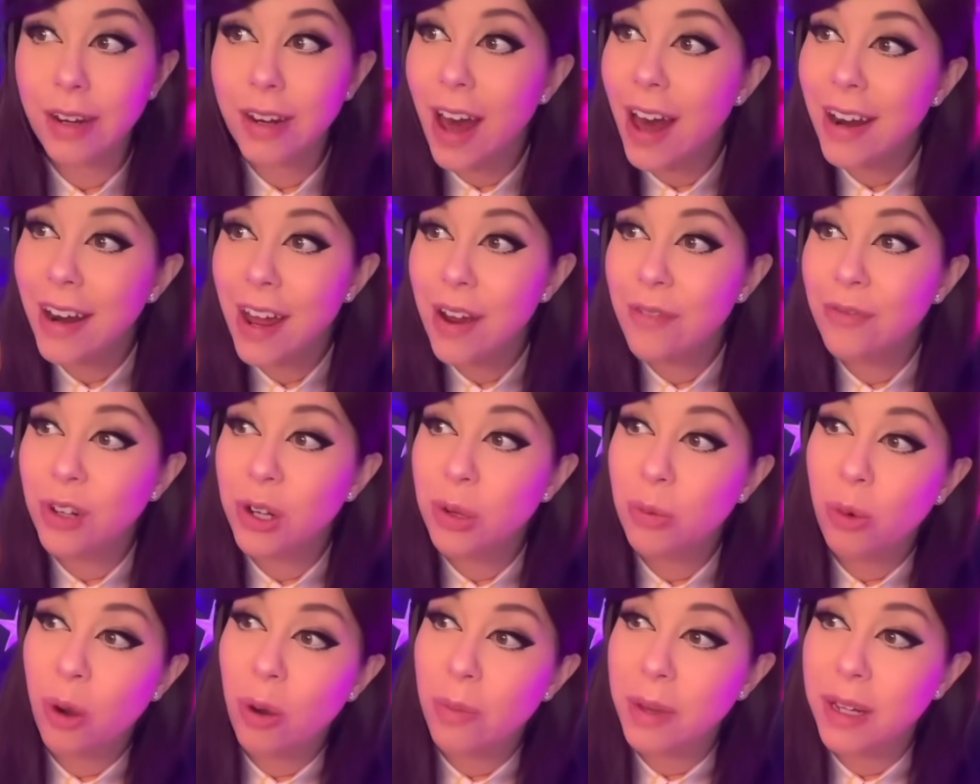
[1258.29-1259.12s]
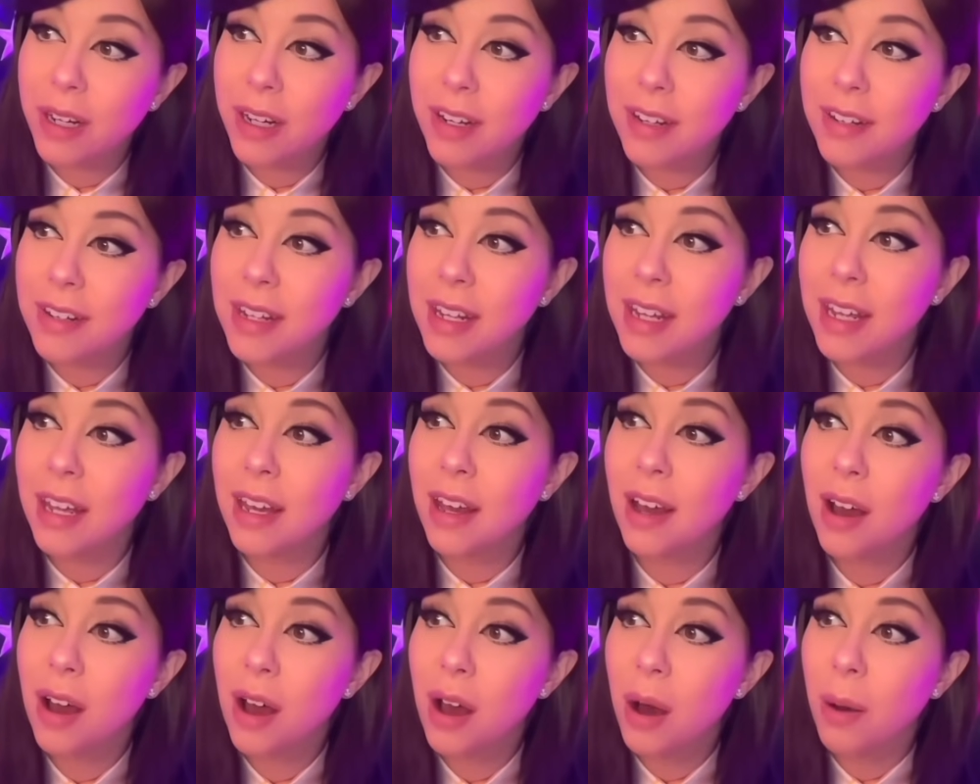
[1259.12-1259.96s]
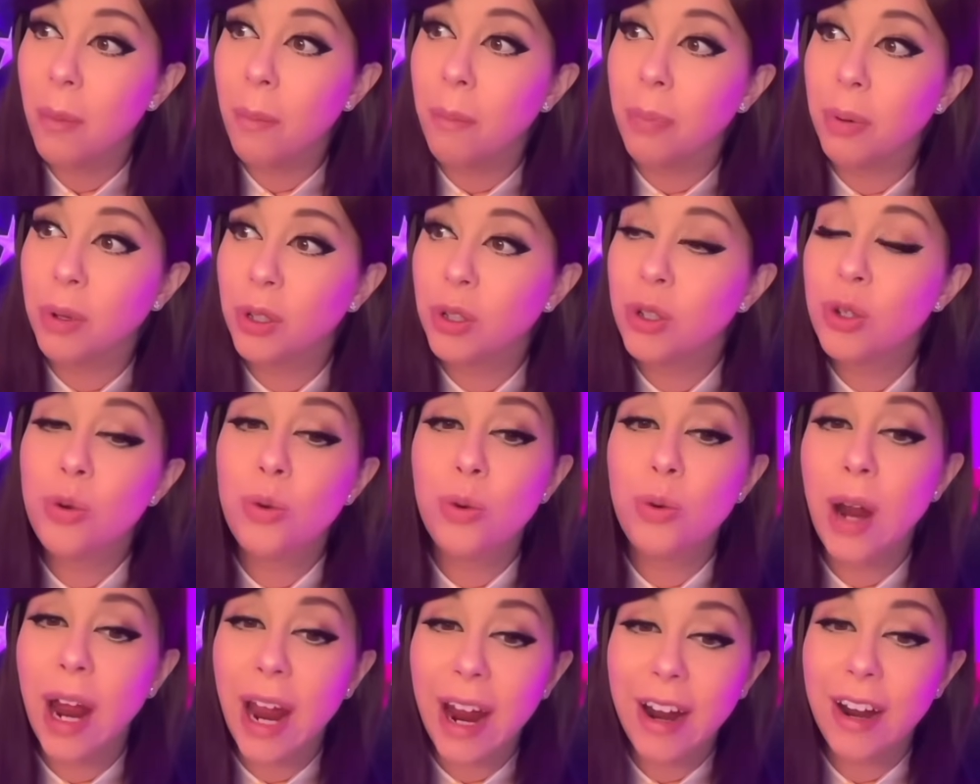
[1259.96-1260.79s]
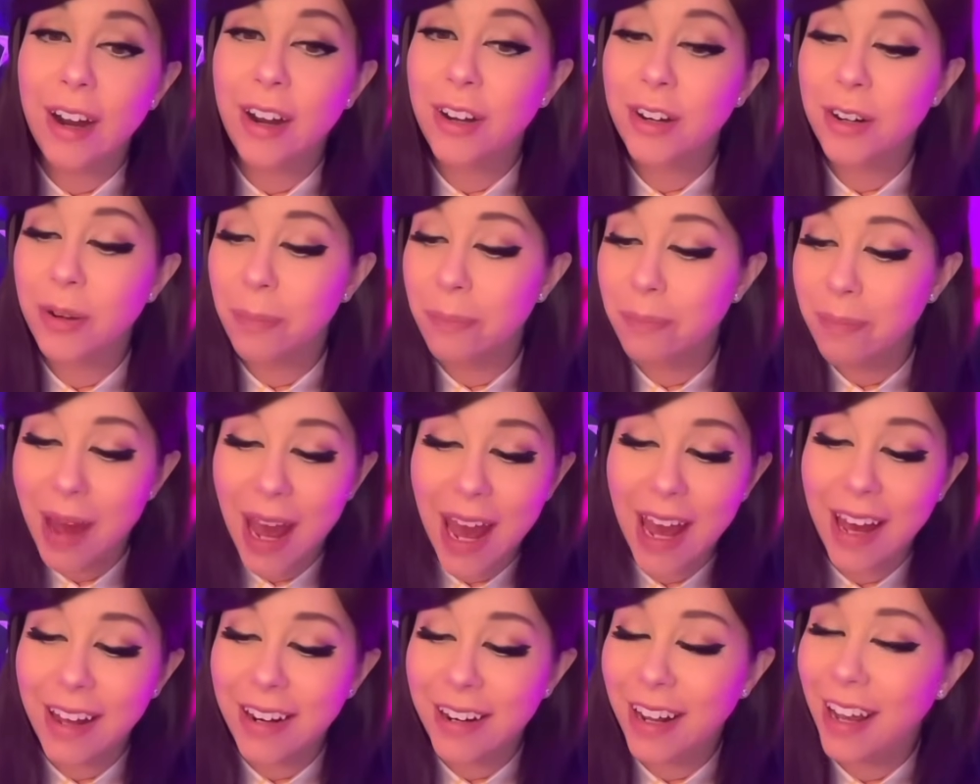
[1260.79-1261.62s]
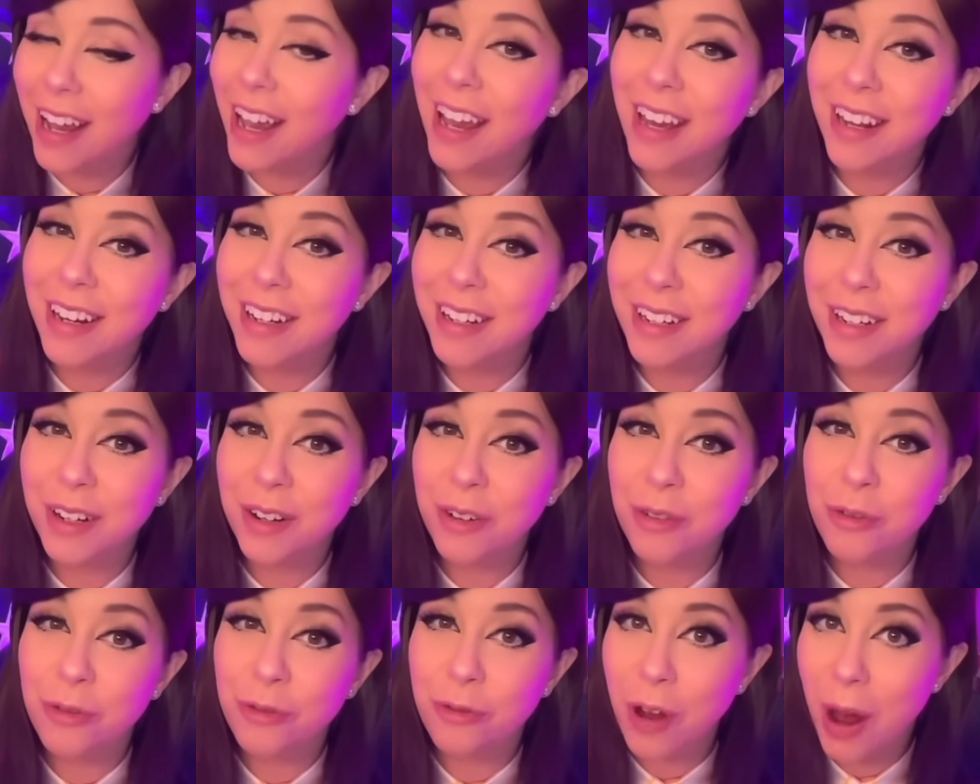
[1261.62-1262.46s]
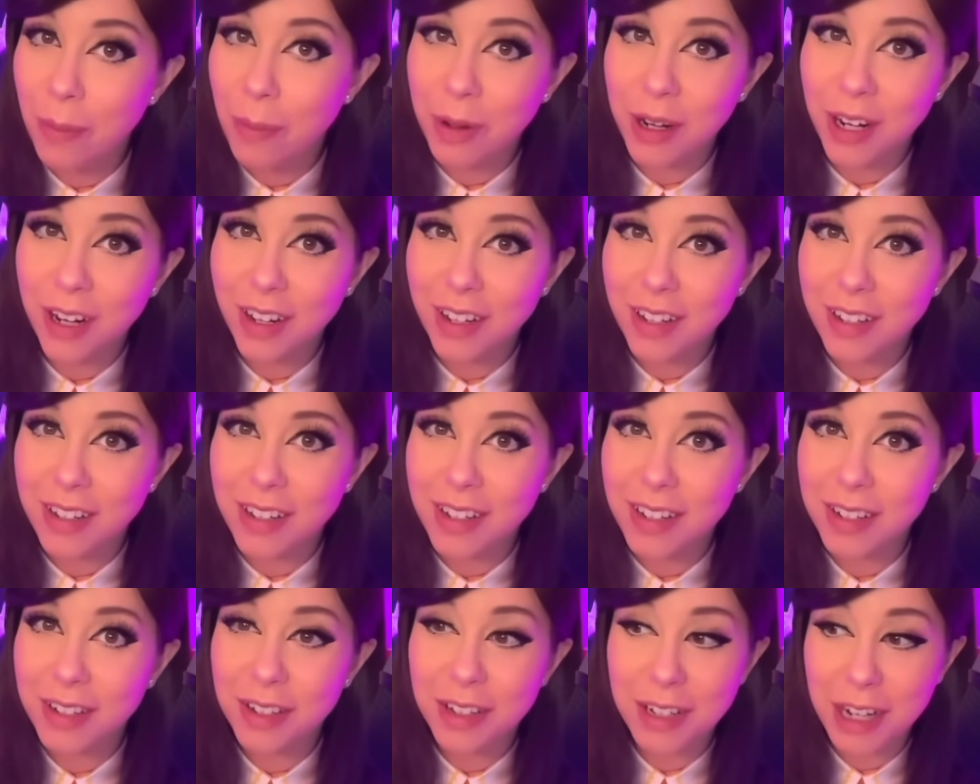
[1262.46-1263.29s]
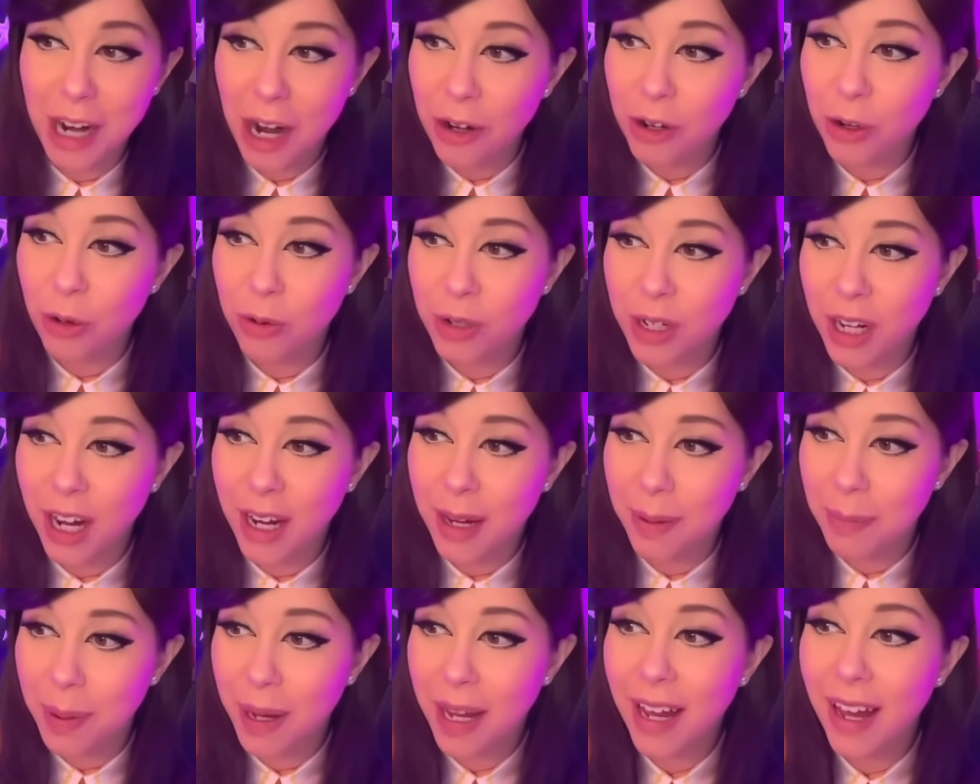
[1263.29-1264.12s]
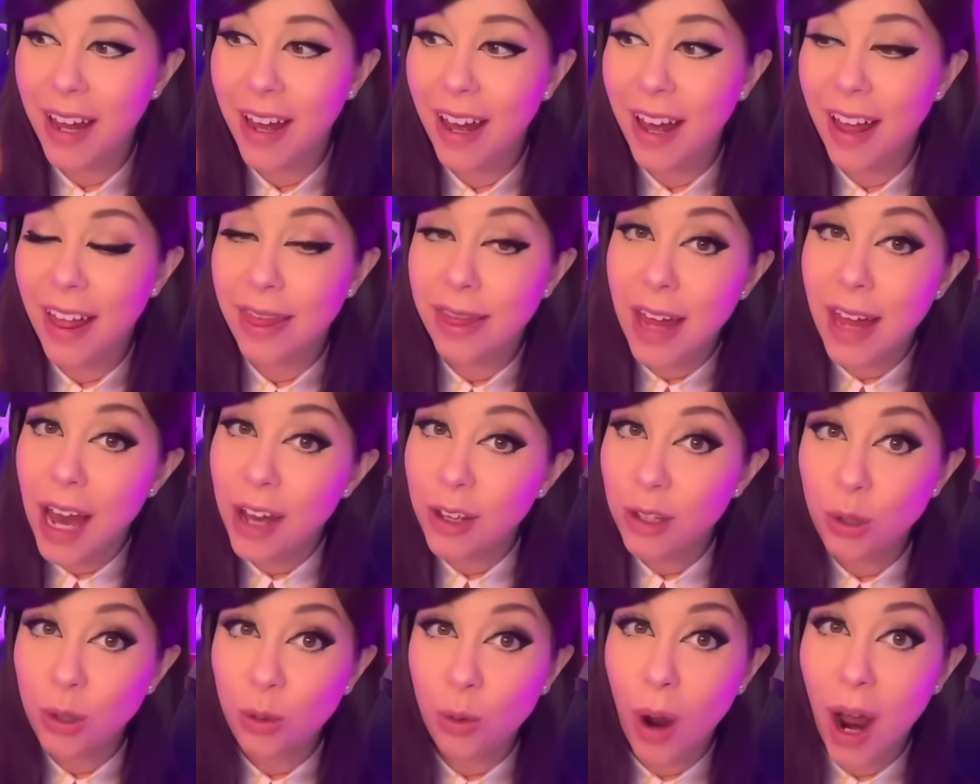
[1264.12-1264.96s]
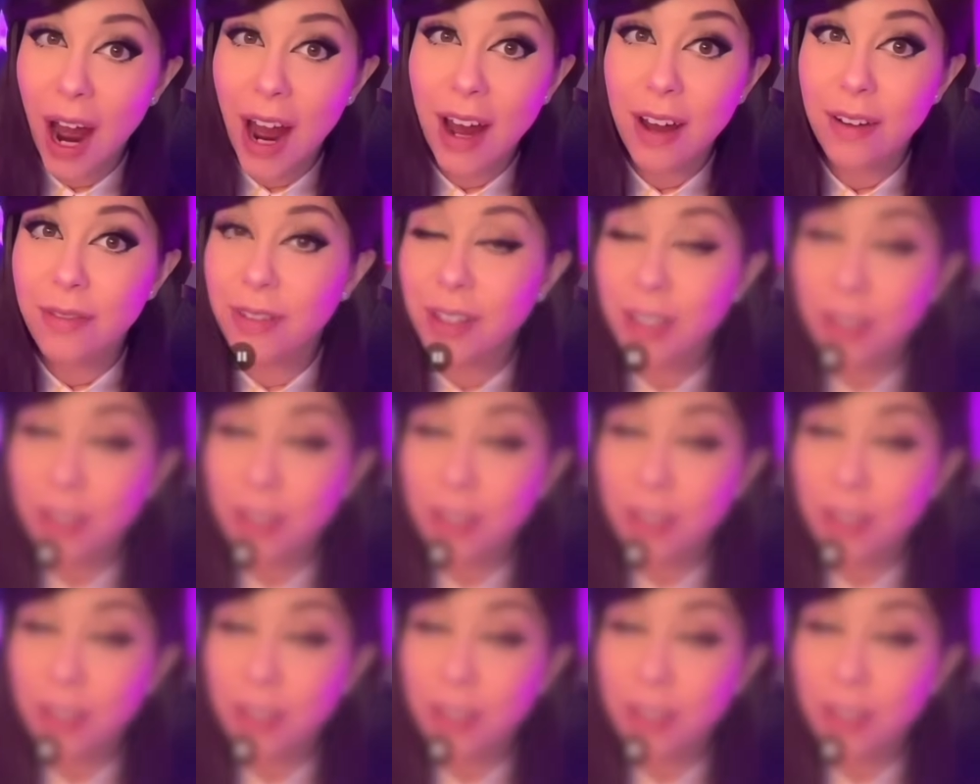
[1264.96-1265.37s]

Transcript: Not every woman is the blue-haired, man-hating, feminist stereotype that you have